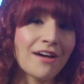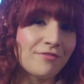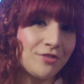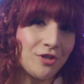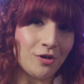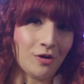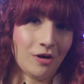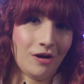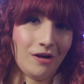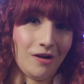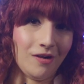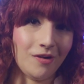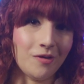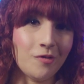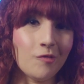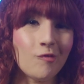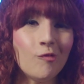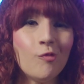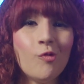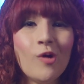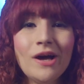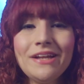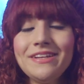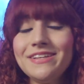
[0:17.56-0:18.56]
After all,
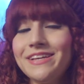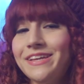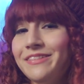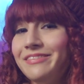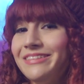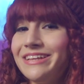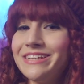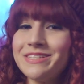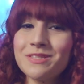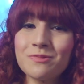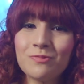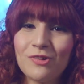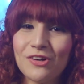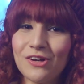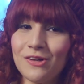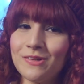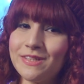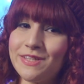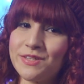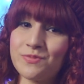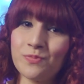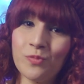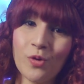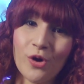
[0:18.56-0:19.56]
what in this
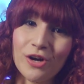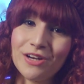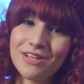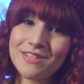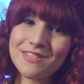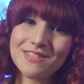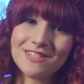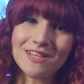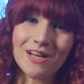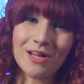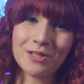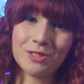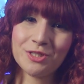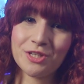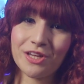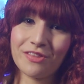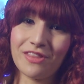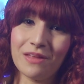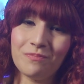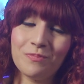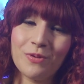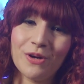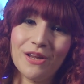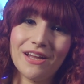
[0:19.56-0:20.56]
world is more nostalgic
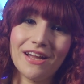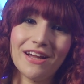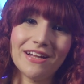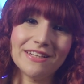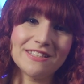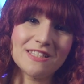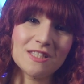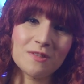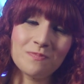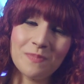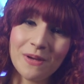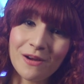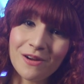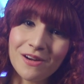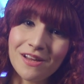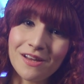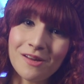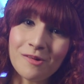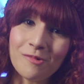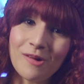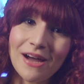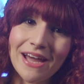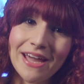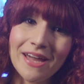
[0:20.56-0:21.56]
than putting on
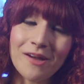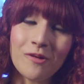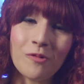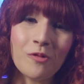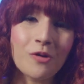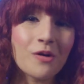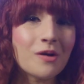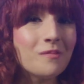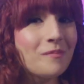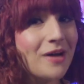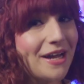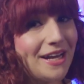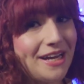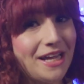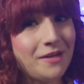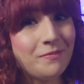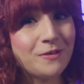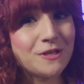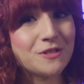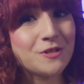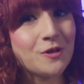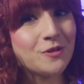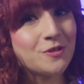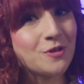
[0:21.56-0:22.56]
Spirited Away or My
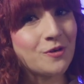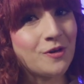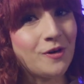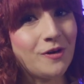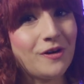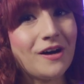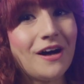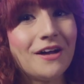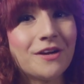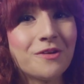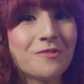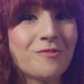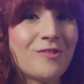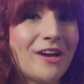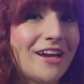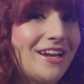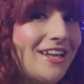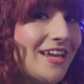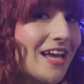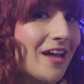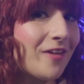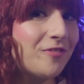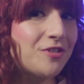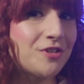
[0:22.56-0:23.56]
Neighbor Totoro on a
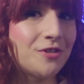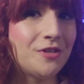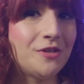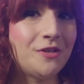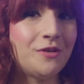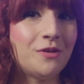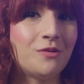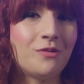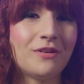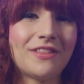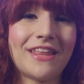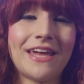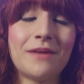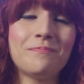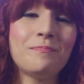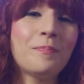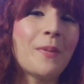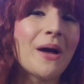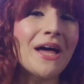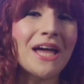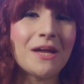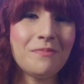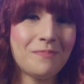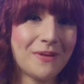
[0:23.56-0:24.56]
rainy afternoon with a
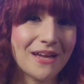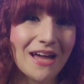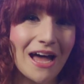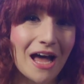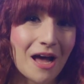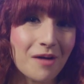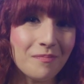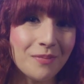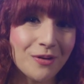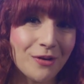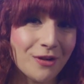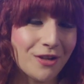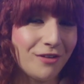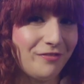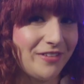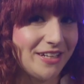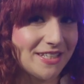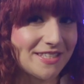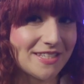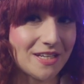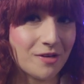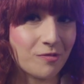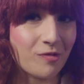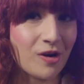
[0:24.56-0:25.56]
piping hot bowl of
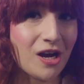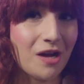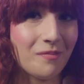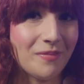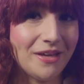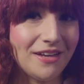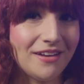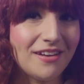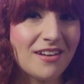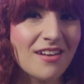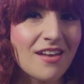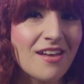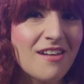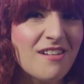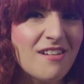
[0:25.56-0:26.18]
instant ramen?